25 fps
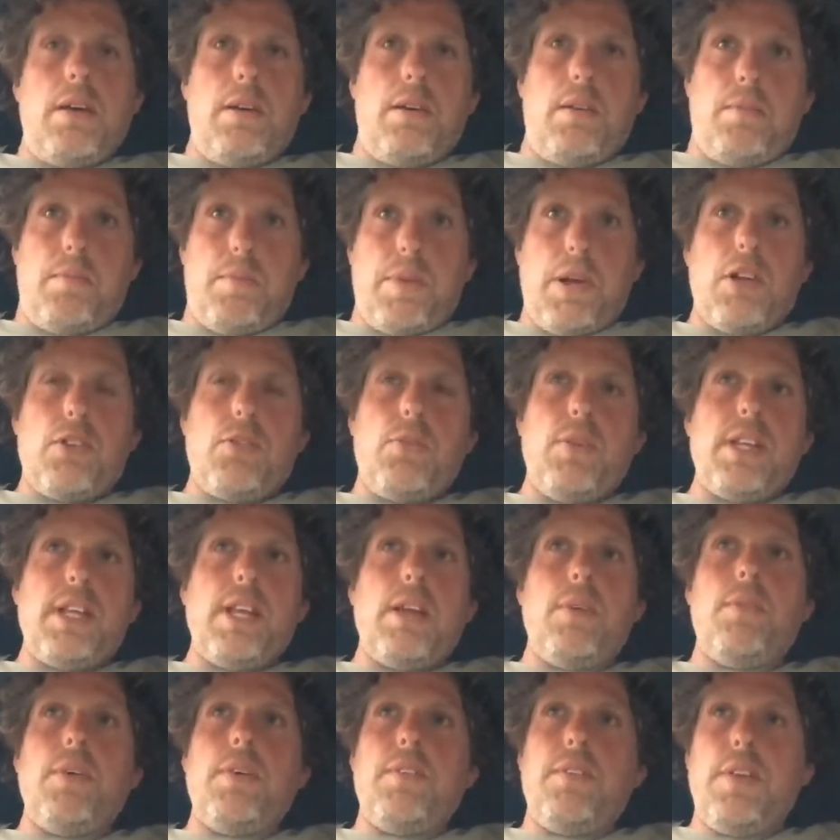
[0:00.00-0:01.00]
person we're
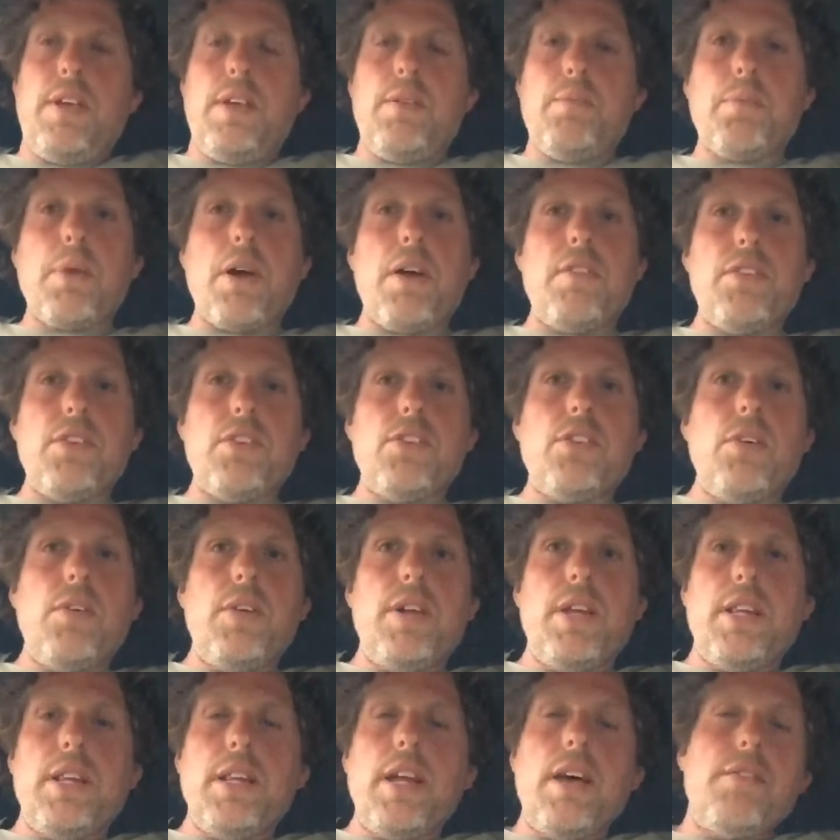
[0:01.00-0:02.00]
dealing with, his brother's
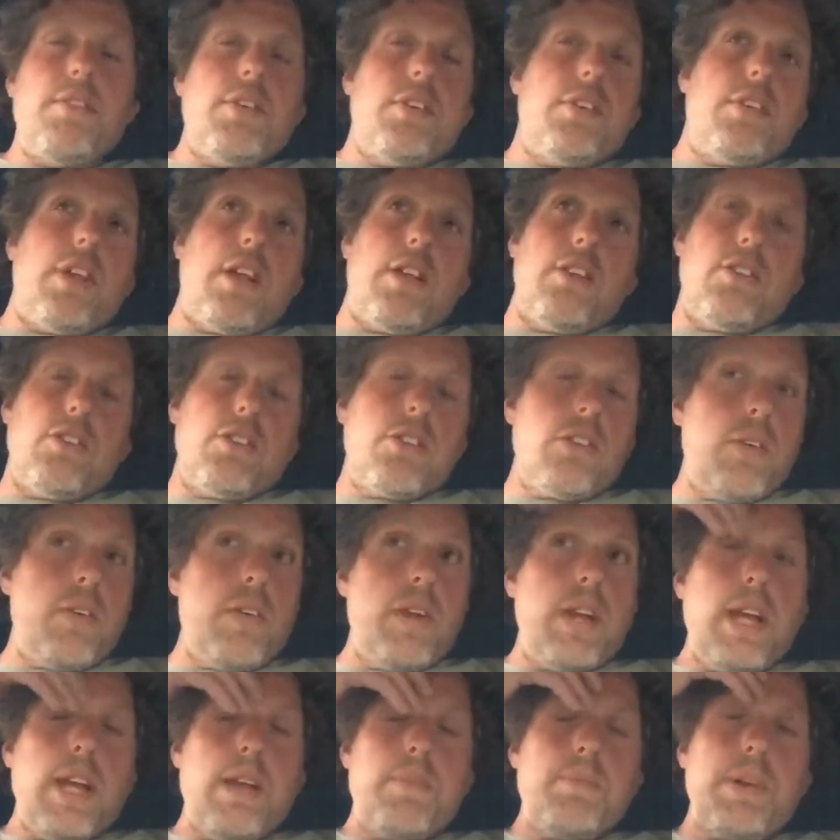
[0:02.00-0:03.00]
doing it, the other son's
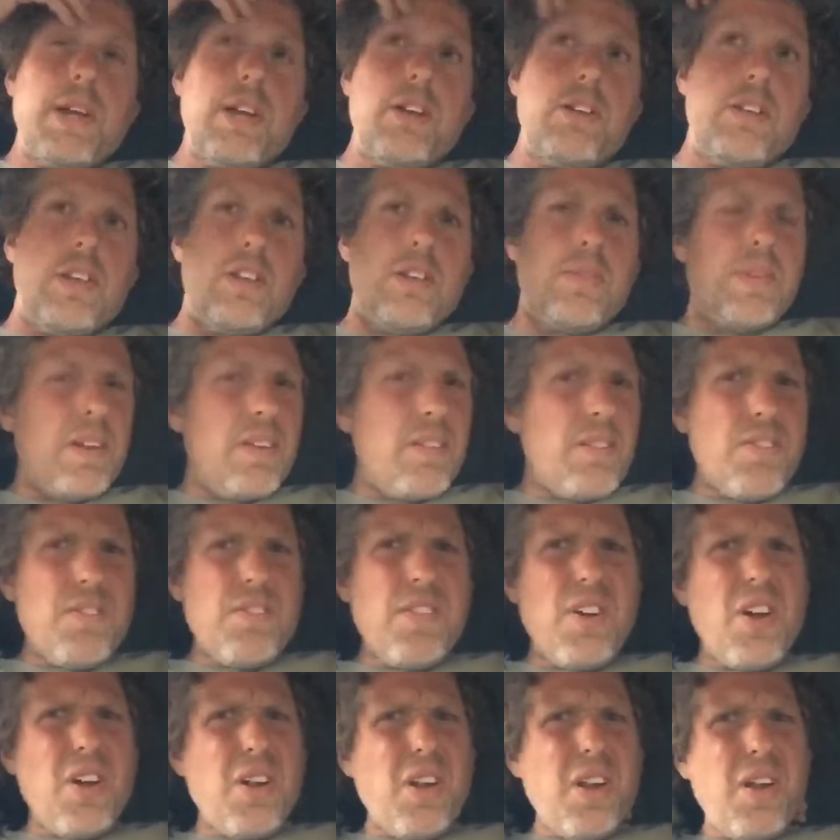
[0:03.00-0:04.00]
doing it, because he's been
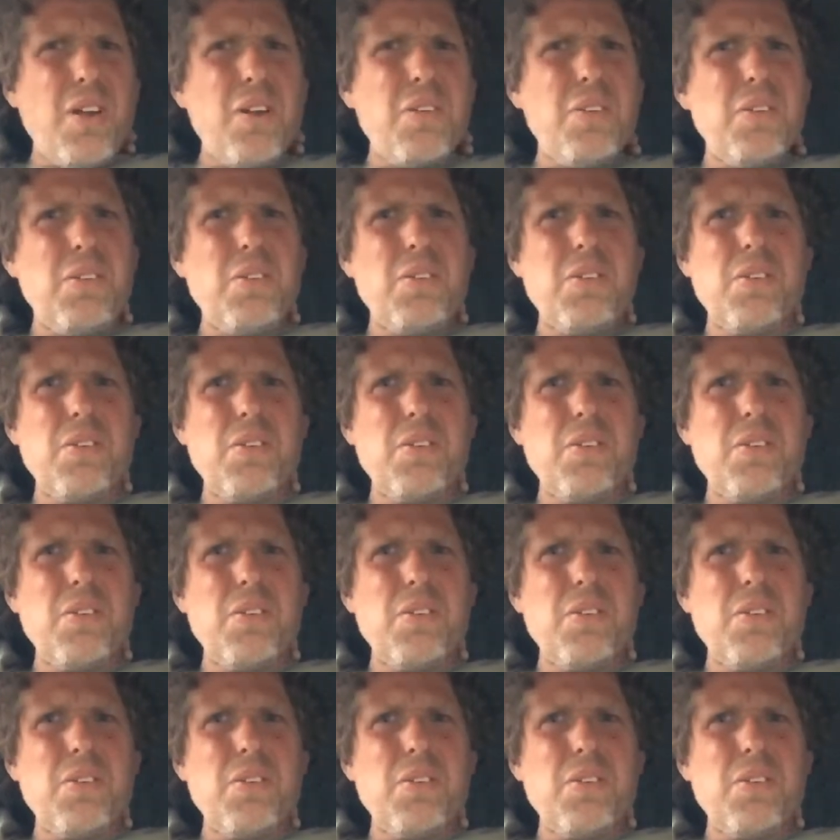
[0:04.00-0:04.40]
furloughed.